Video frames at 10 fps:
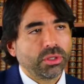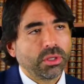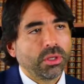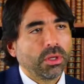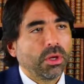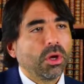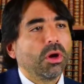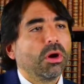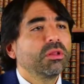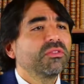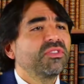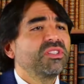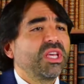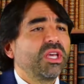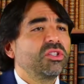All of
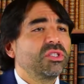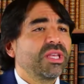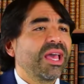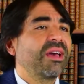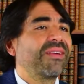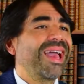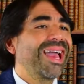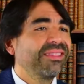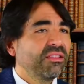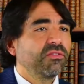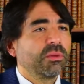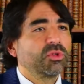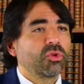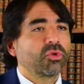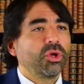these agents have
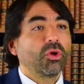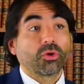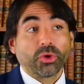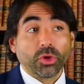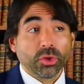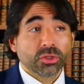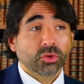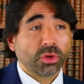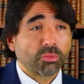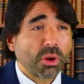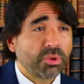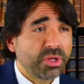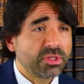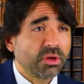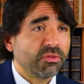anti-inflammatory or regulatory
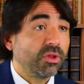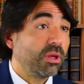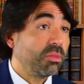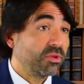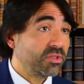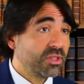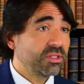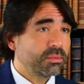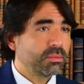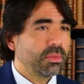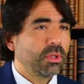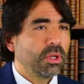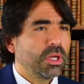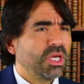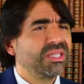properties of the immune system.
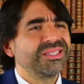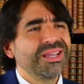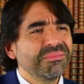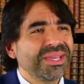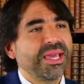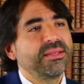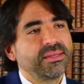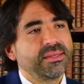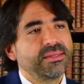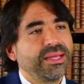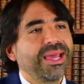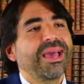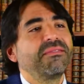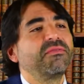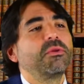In some cases, they
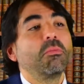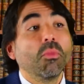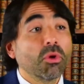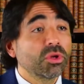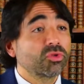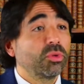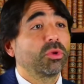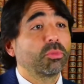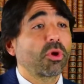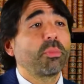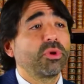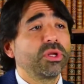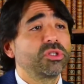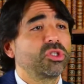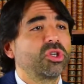have even more attributable
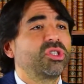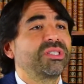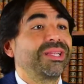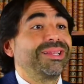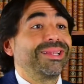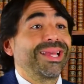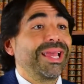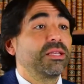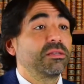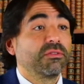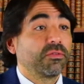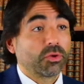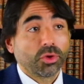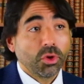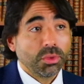properties, such as in the case of
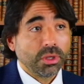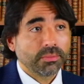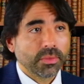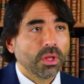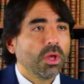curcumin,